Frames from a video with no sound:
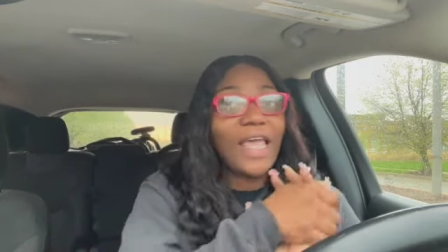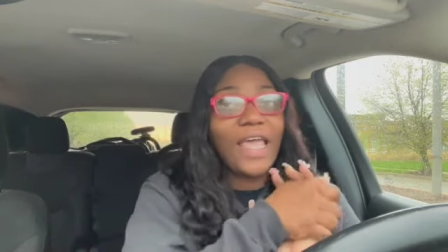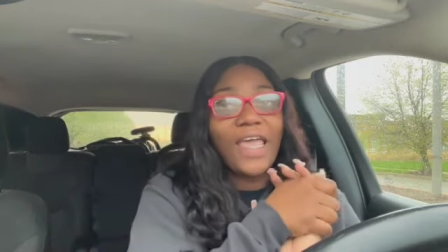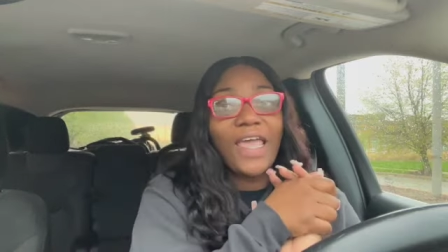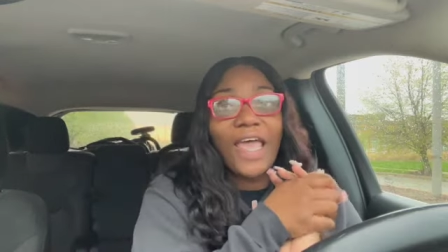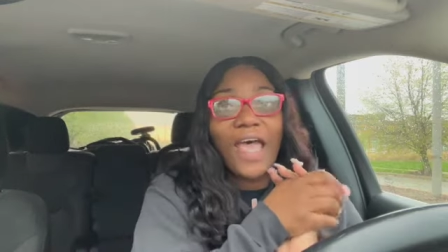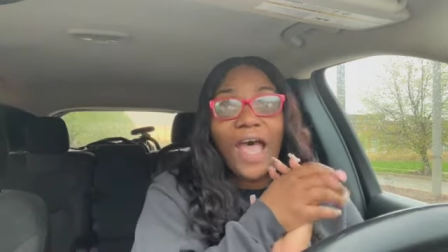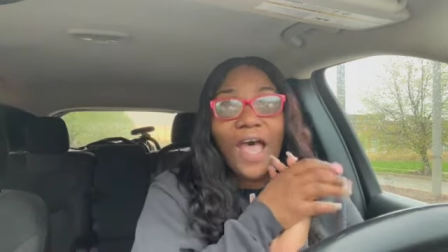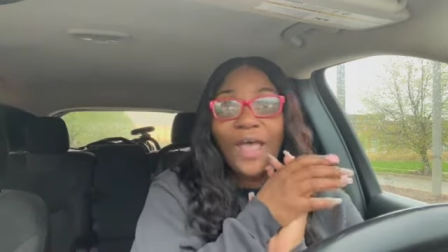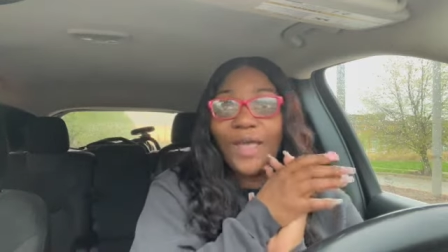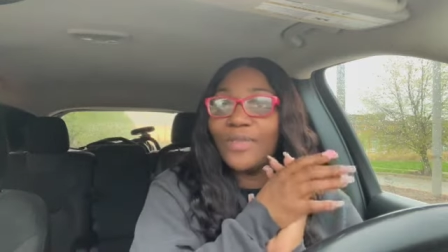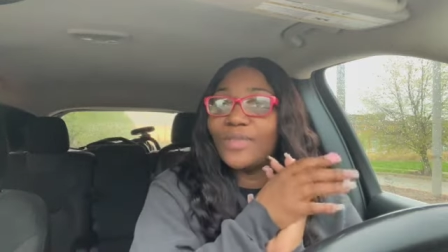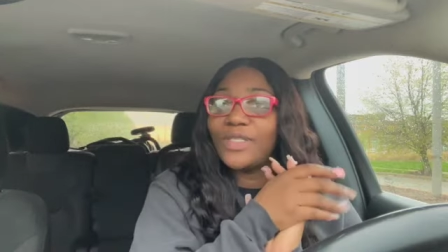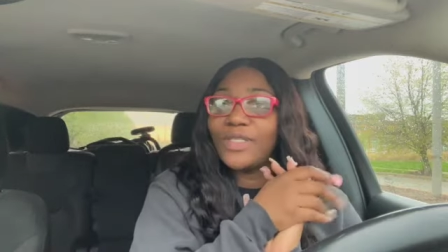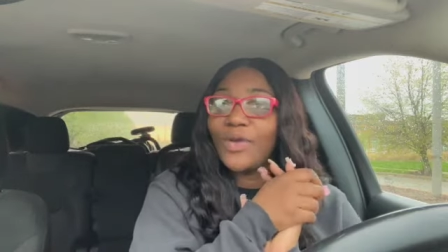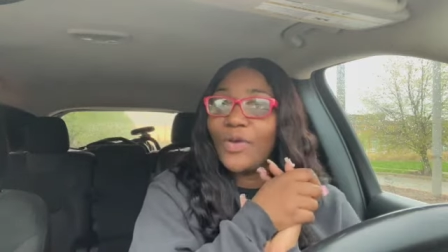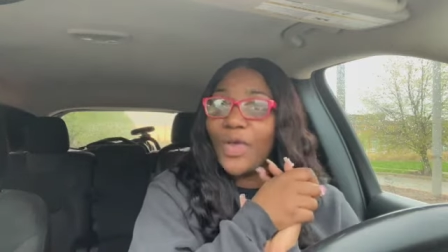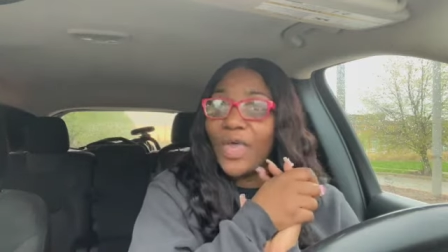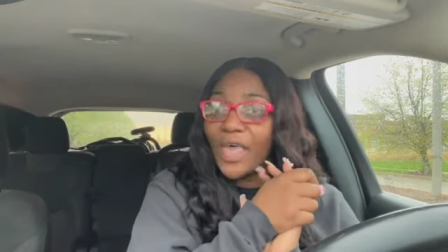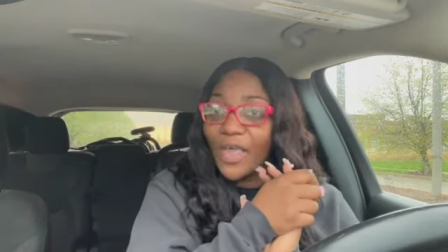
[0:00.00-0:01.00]
And I am
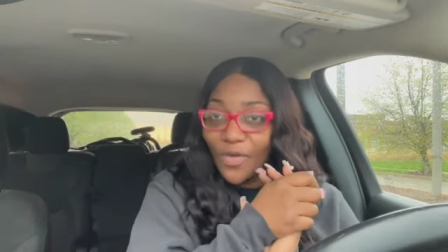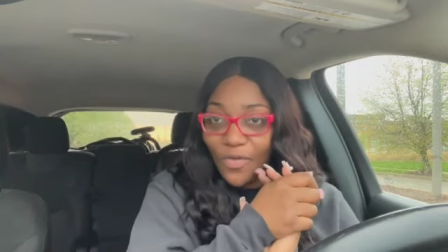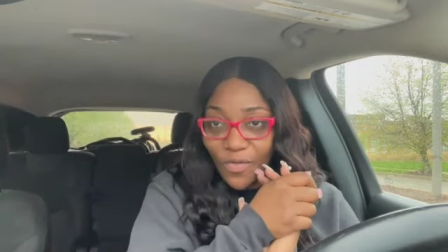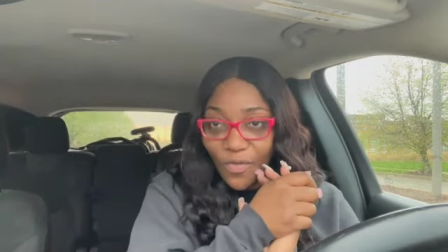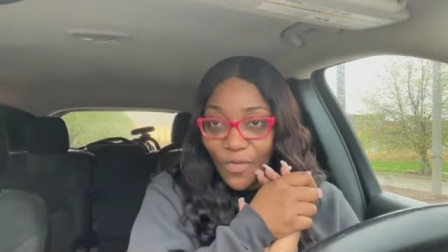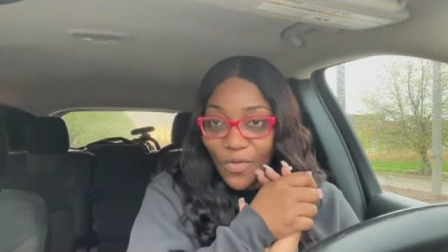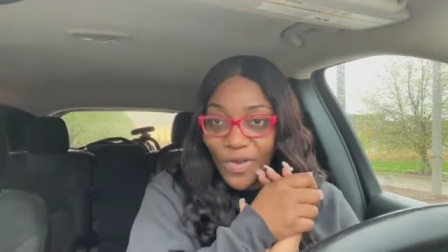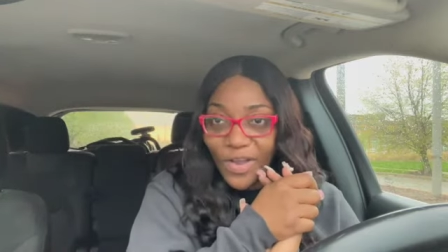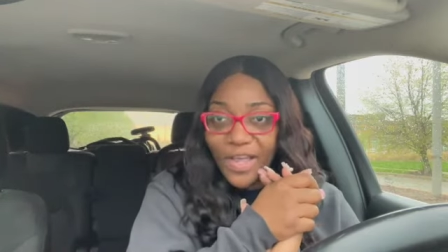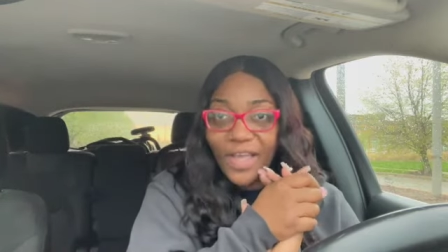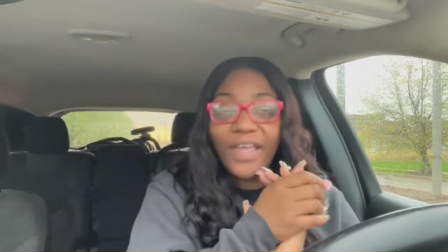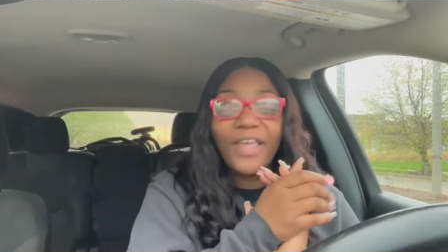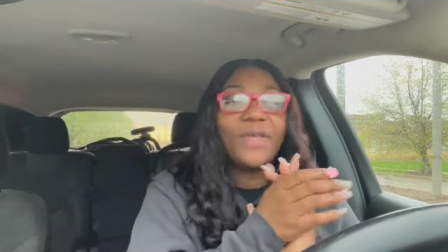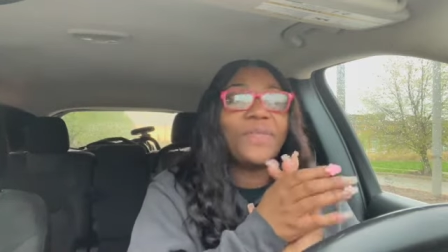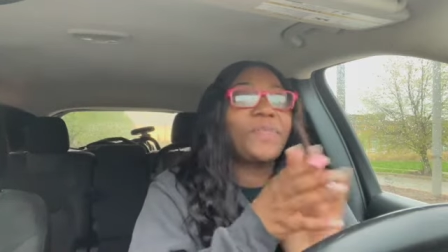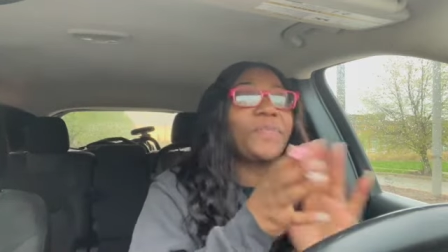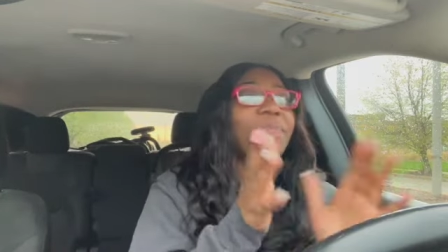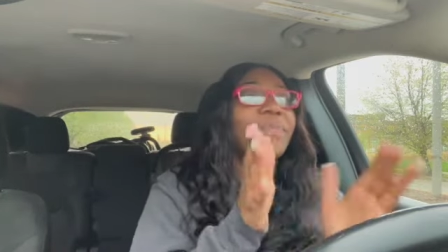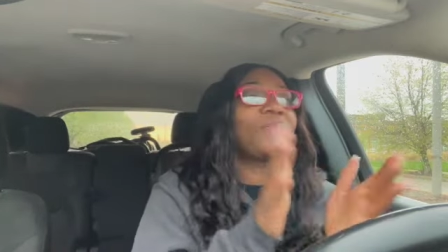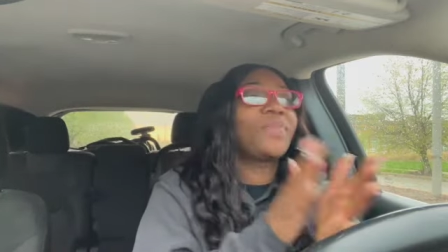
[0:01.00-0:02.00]
so here for it.
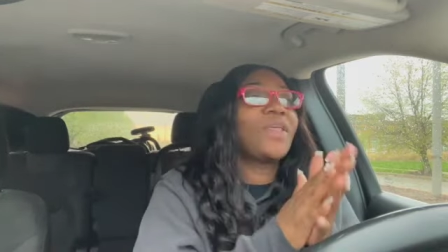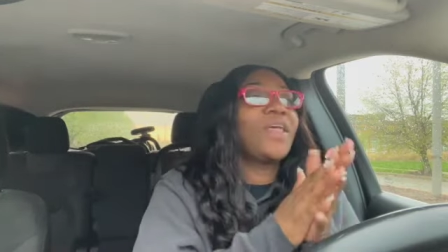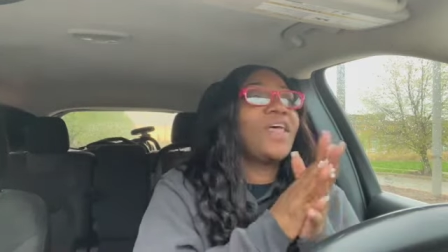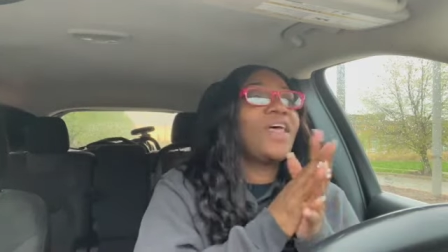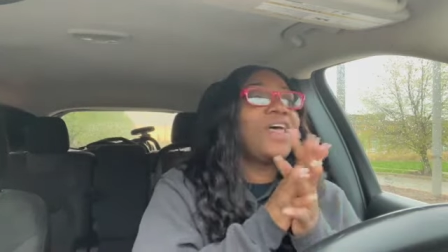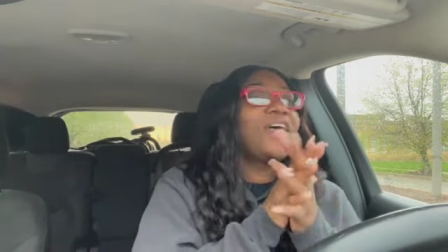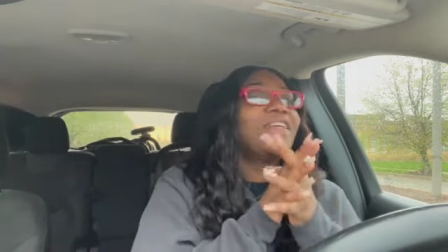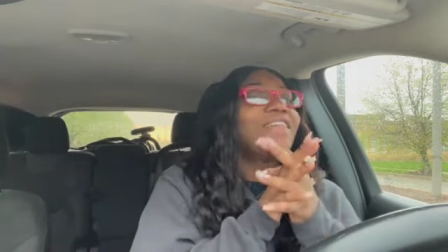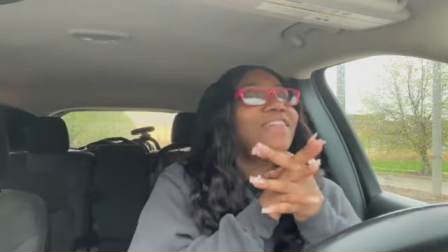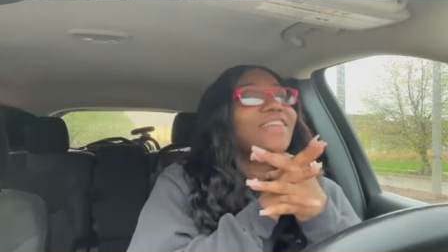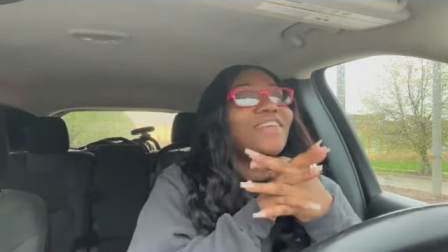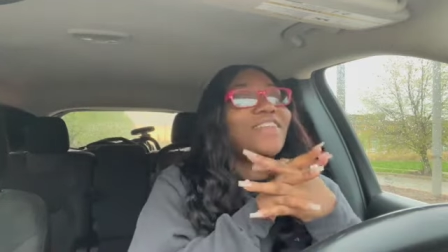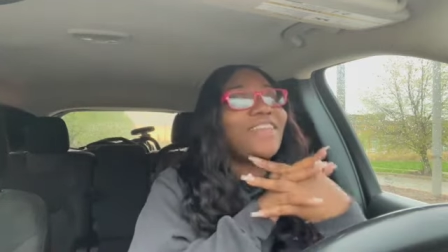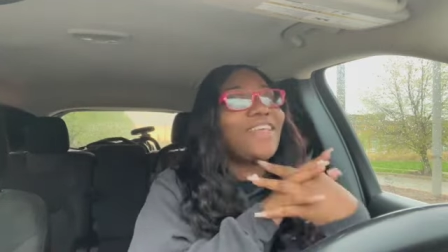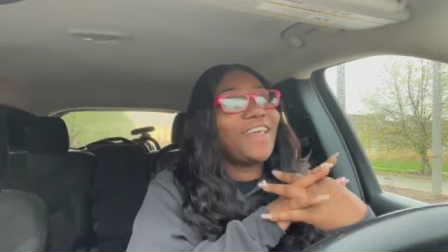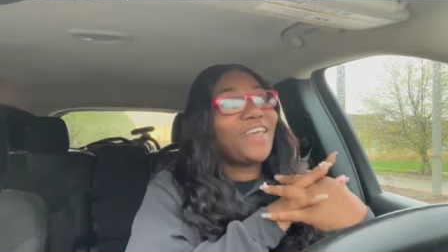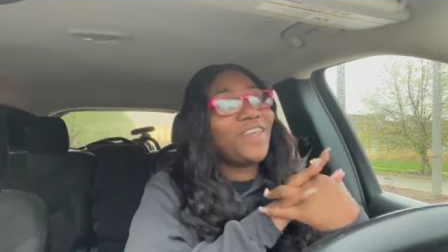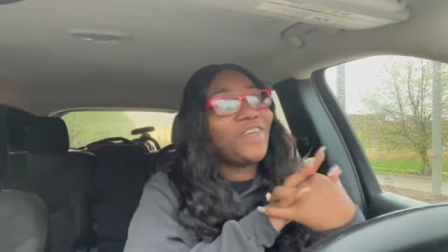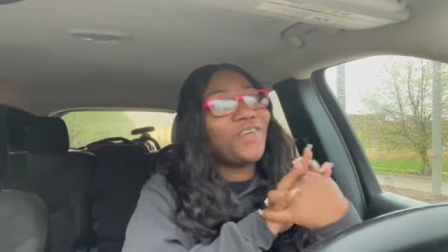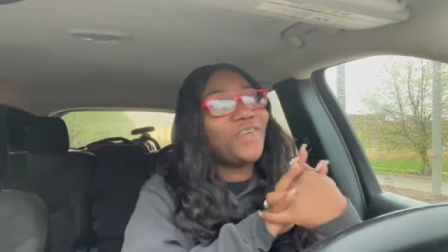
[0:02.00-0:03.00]
So
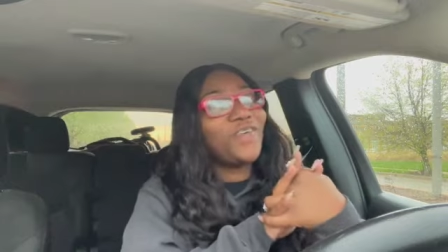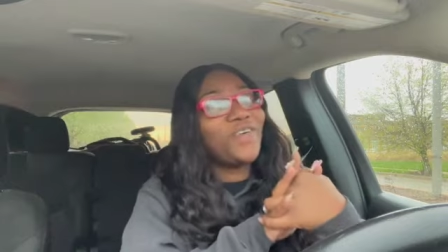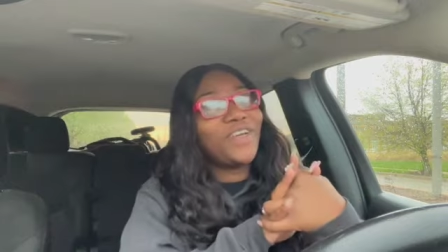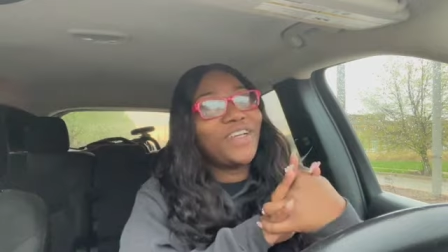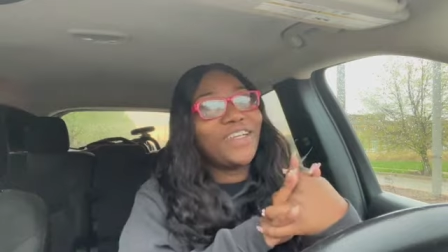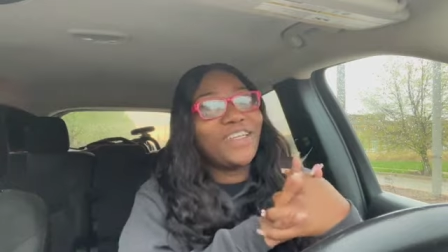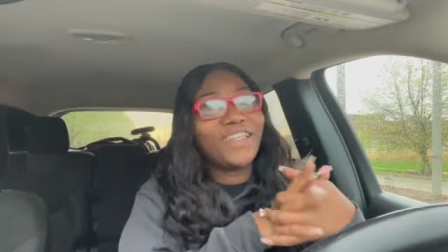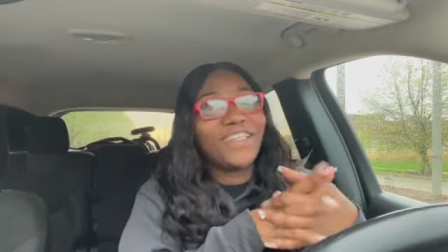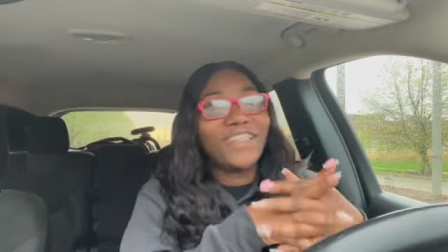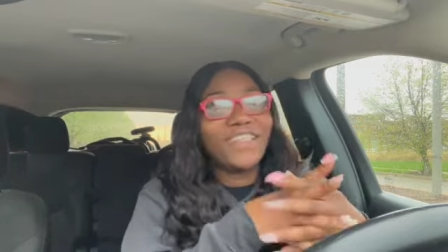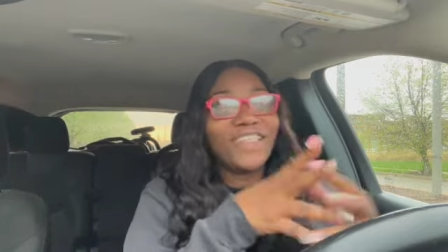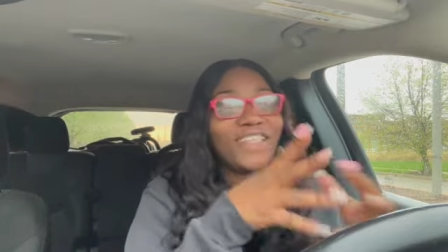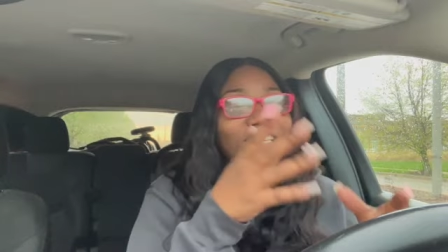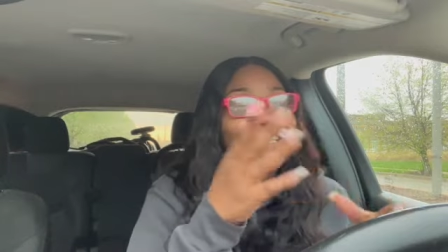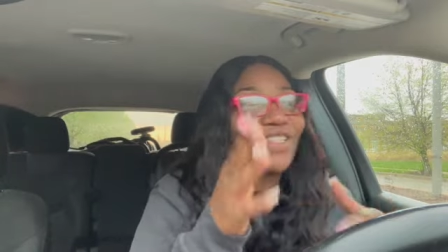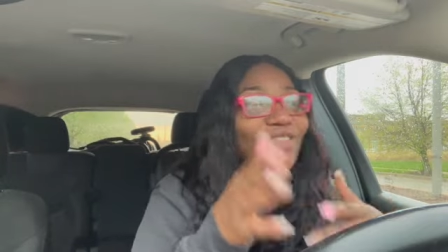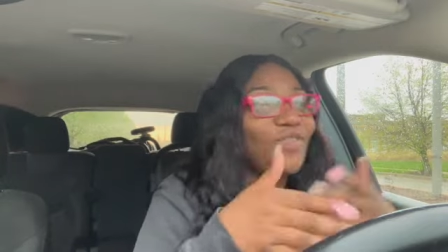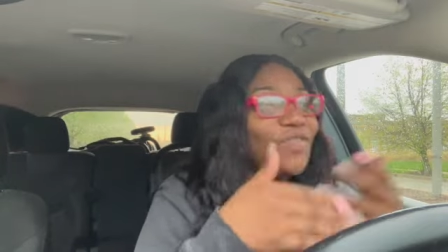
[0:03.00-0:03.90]
thank you, Crush, just